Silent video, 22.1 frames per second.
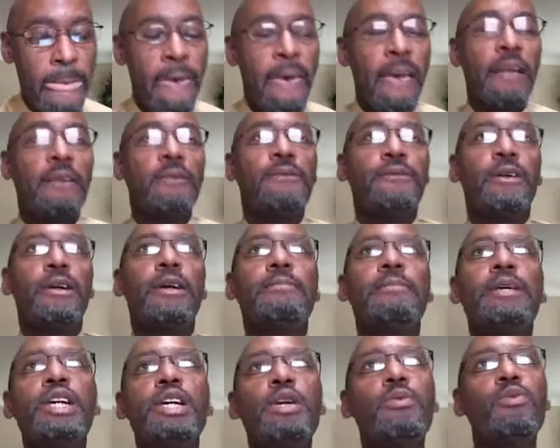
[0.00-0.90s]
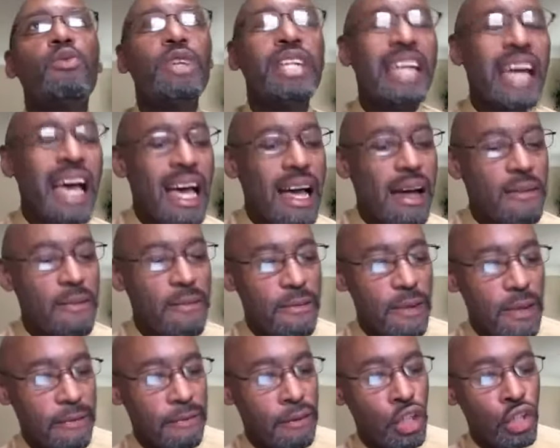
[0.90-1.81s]
And from him, we have
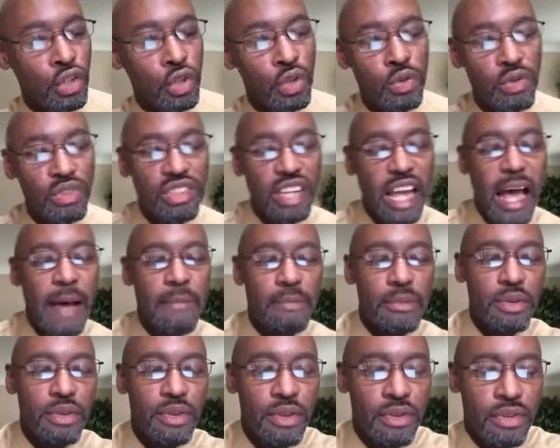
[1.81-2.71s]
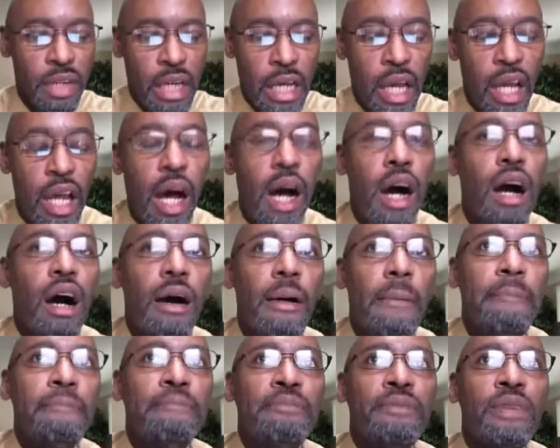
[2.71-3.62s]
52 chapters.
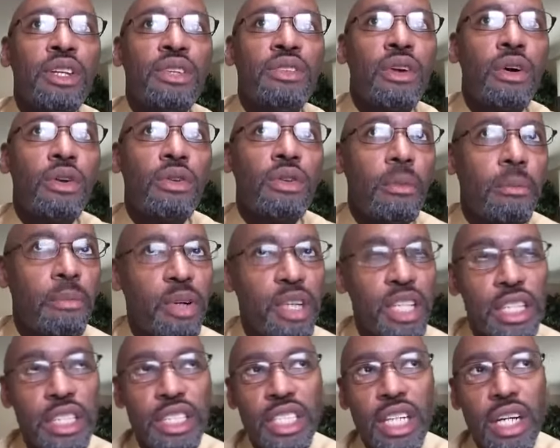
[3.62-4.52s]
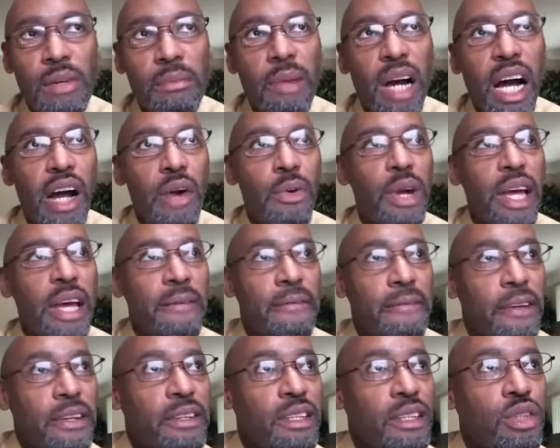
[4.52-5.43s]
Um, so in the book of Jeremiah, we have
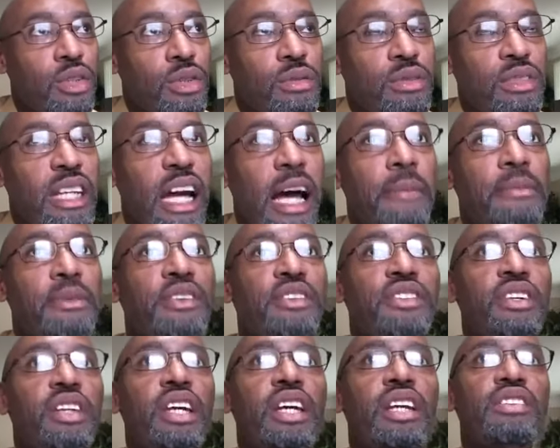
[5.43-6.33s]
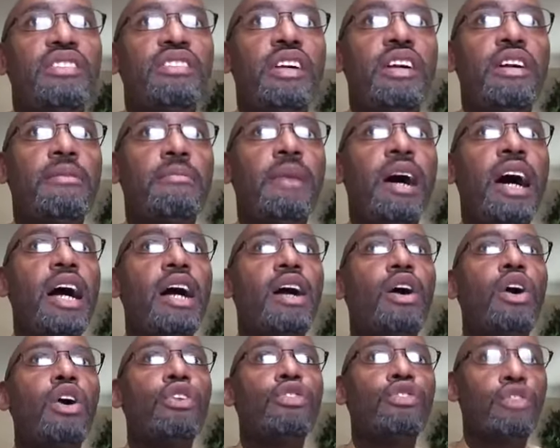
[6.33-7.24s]
52 chapters. And then Jeremiah
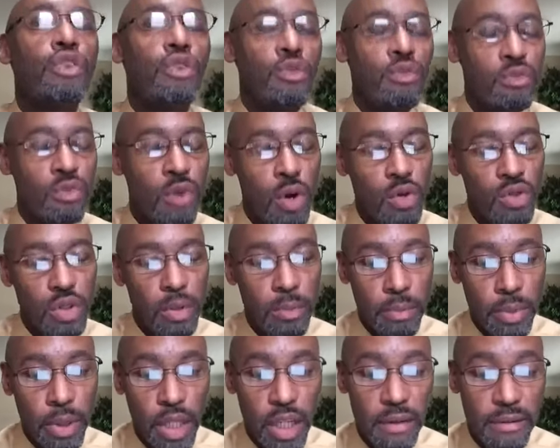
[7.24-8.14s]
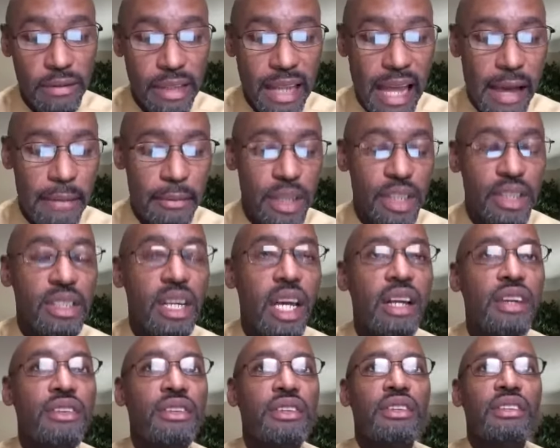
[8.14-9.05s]
also wrote the book of
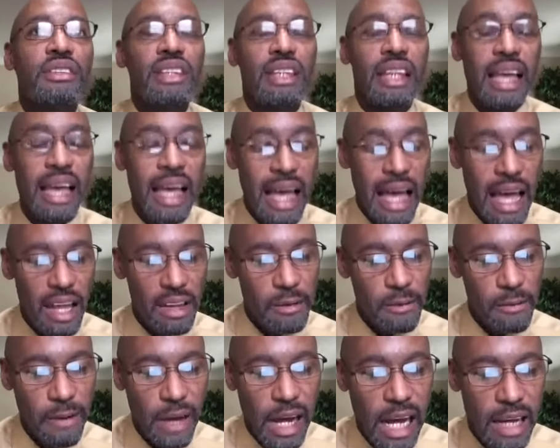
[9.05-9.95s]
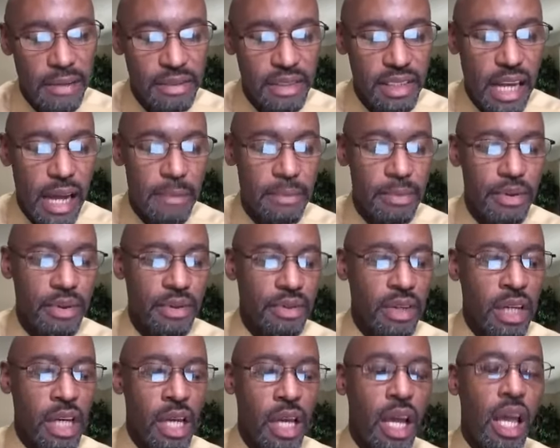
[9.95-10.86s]
Lamentations, and that has five chapters
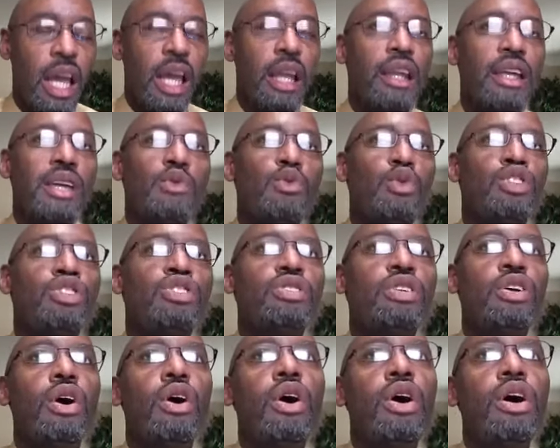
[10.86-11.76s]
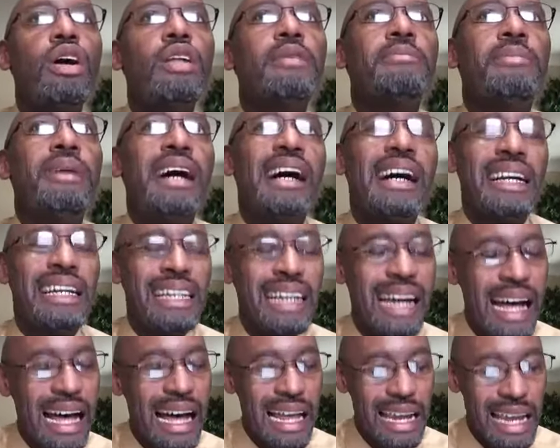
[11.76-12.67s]
and he was called by
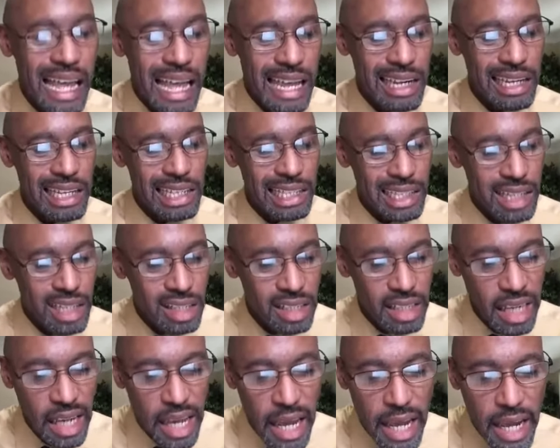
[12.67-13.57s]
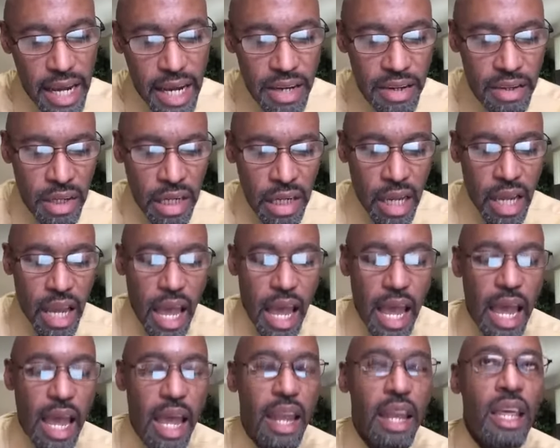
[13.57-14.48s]
God at a young age.
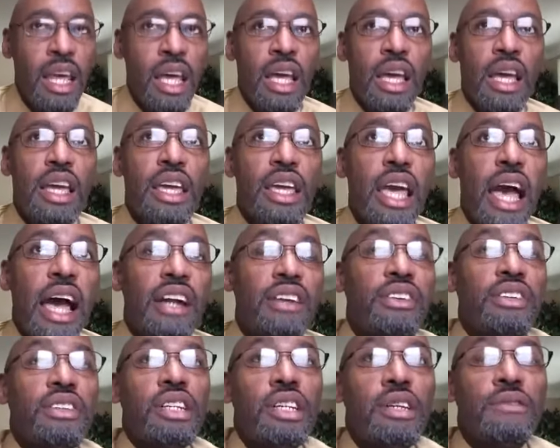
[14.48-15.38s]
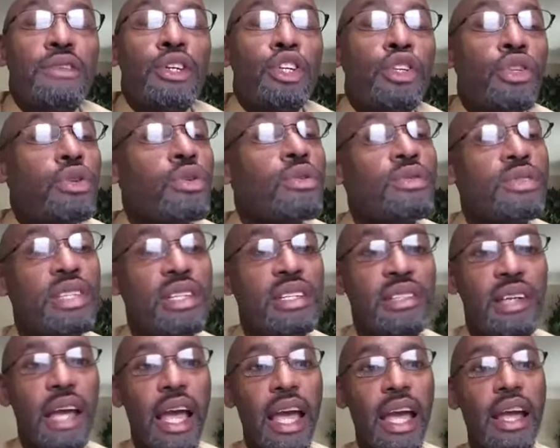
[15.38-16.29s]
And he actually even used
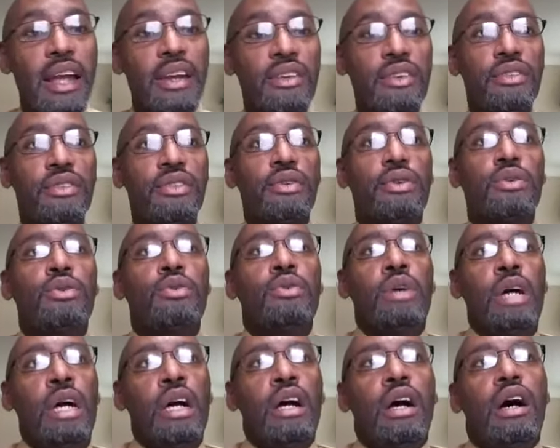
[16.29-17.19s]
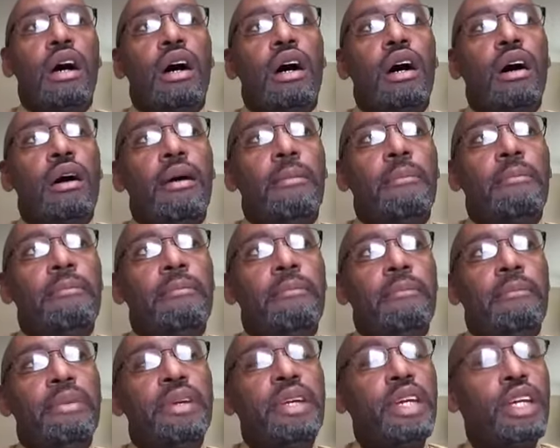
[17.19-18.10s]
his age to um,
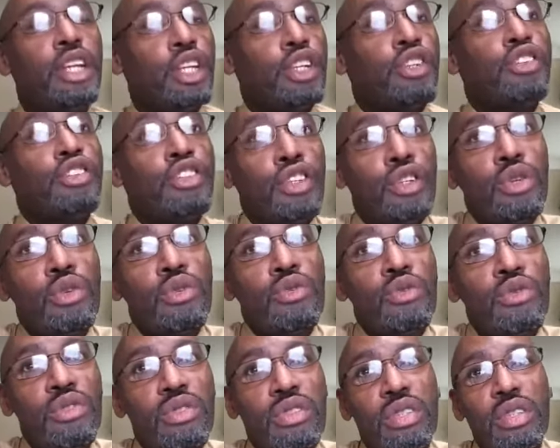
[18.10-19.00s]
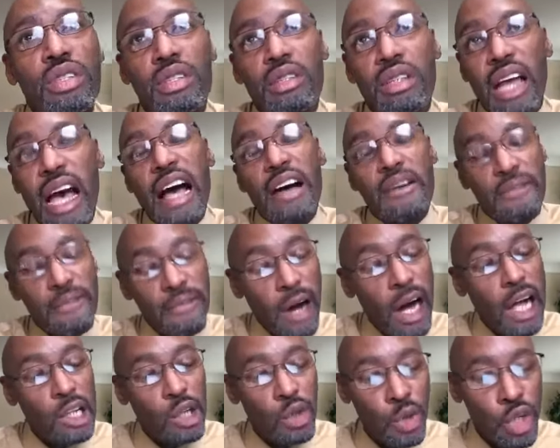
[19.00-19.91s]
be an excuse to not
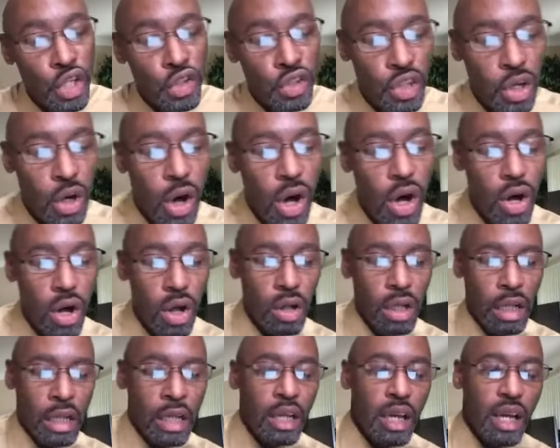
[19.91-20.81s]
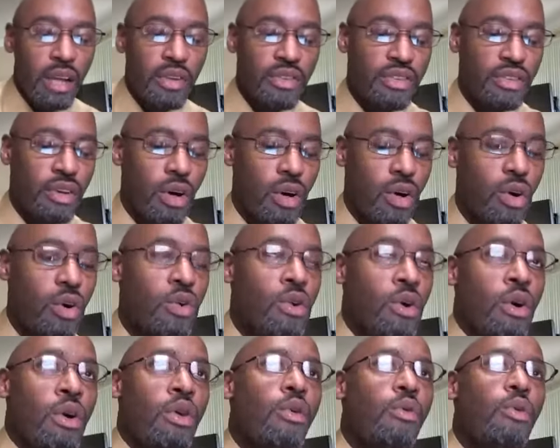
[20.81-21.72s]
follow his call. And so
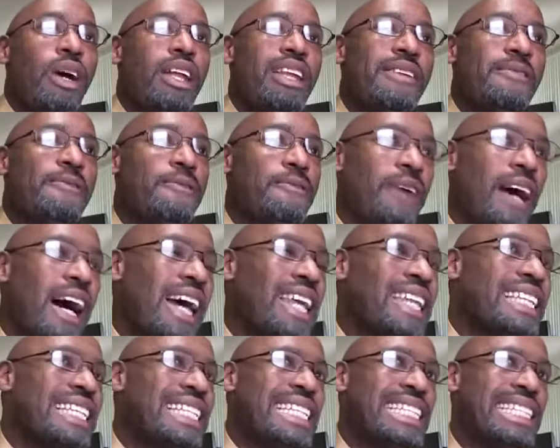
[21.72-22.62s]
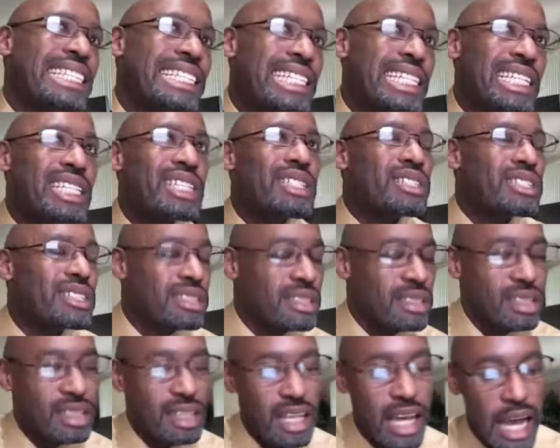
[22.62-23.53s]
when he finally yielded
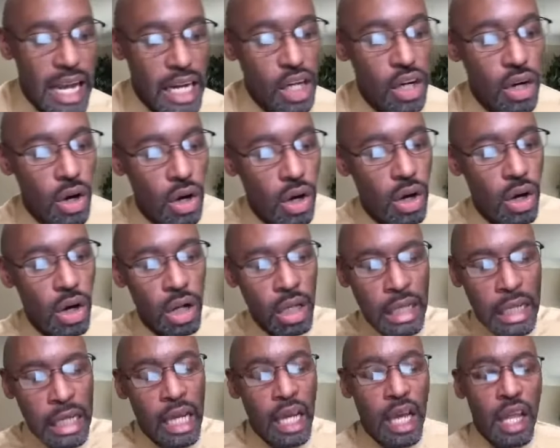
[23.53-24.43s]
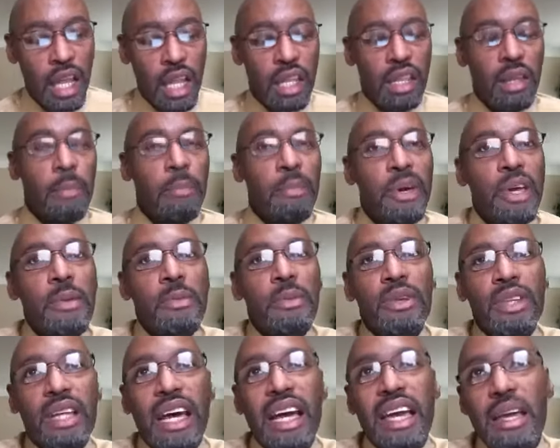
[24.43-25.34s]
to that call, the
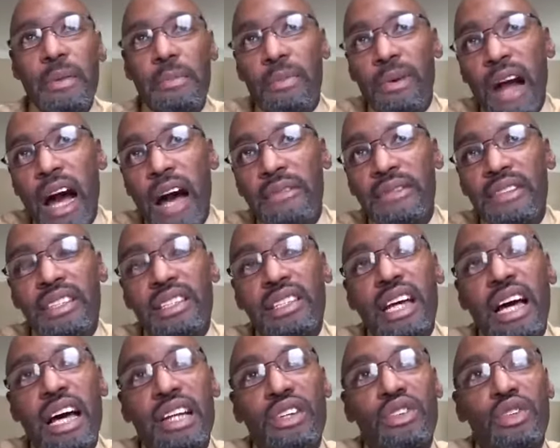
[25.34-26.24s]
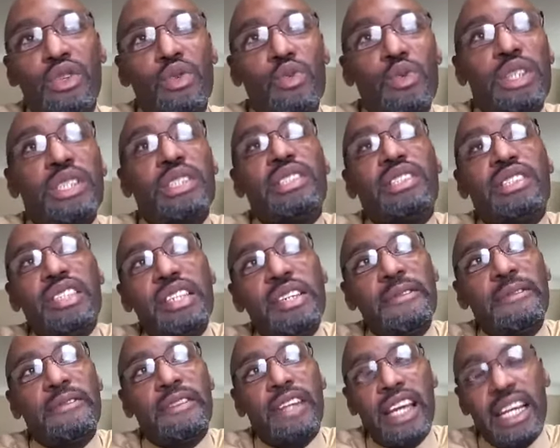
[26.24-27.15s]
people that he prophesied to were
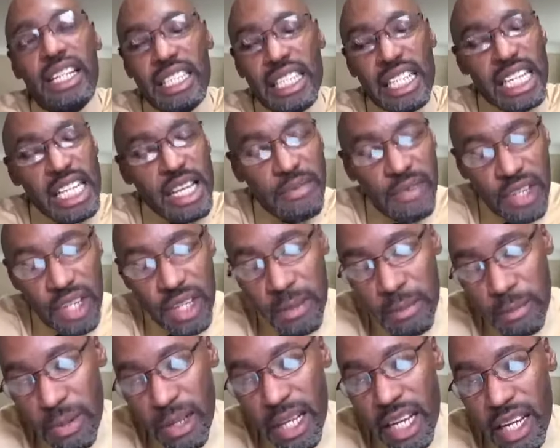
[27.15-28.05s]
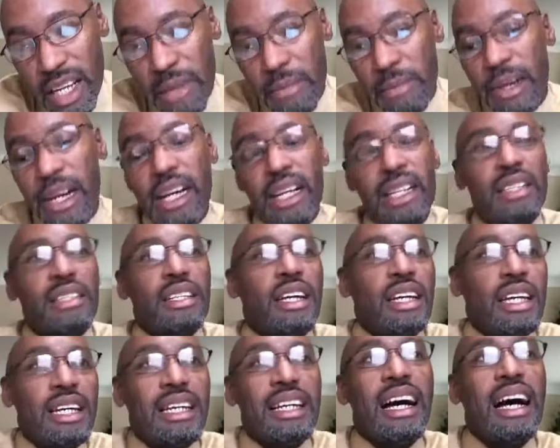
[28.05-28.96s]
stiff necked. They even complained about it
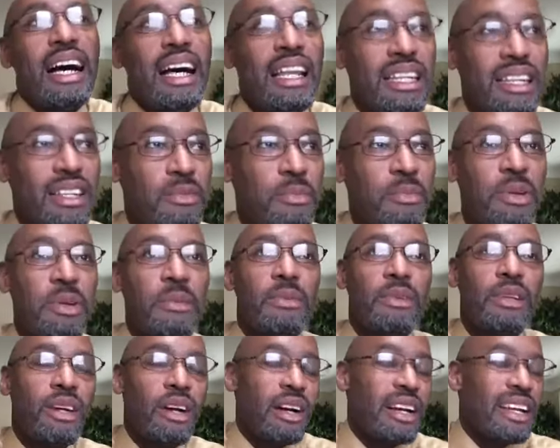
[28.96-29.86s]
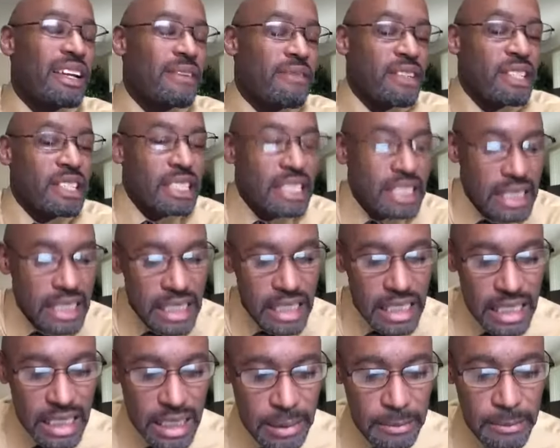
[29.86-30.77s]
like, God, these people aren't even
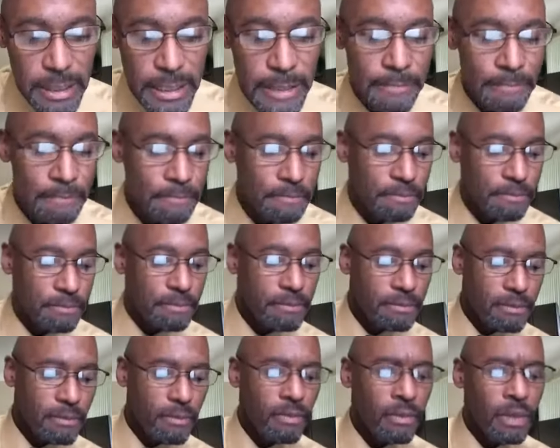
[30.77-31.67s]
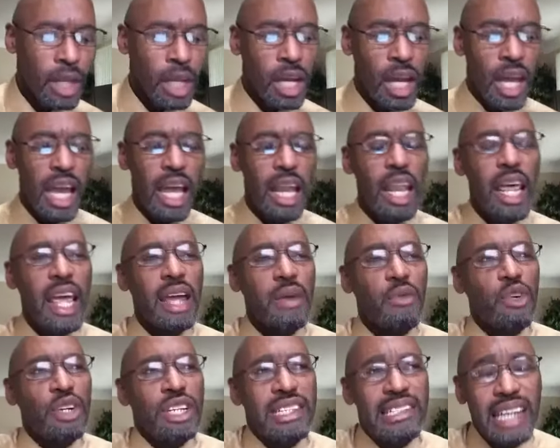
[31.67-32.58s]
listening to me. And they
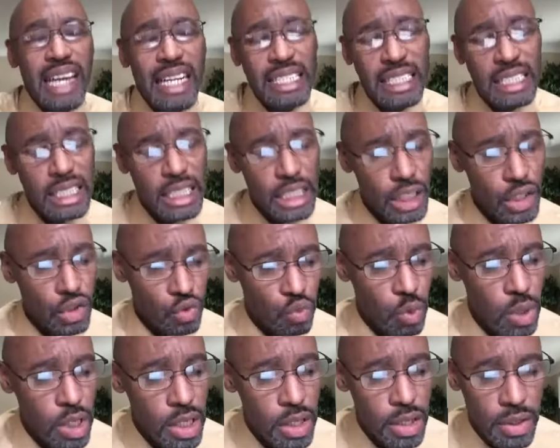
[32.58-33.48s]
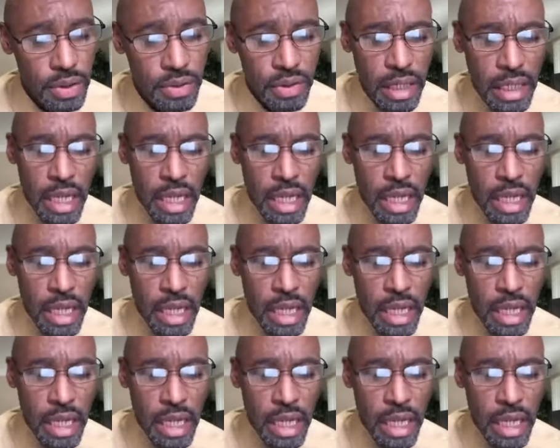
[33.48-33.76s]
rejected his words.